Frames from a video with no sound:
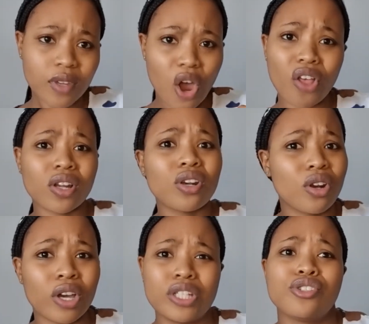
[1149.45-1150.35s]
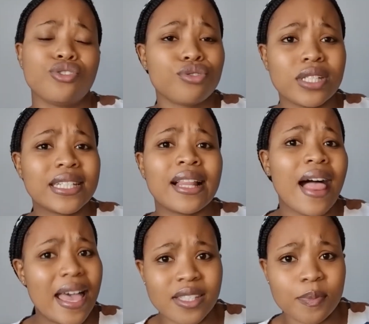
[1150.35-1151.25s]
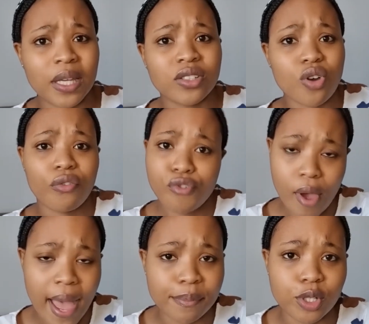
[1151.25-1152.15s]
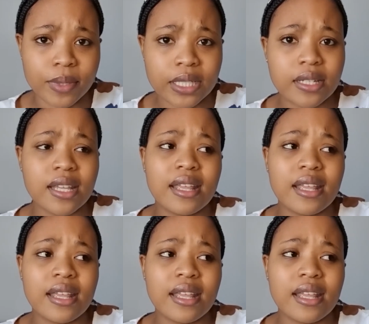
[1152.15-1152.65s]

on the longitudinal aspect of your abdomen.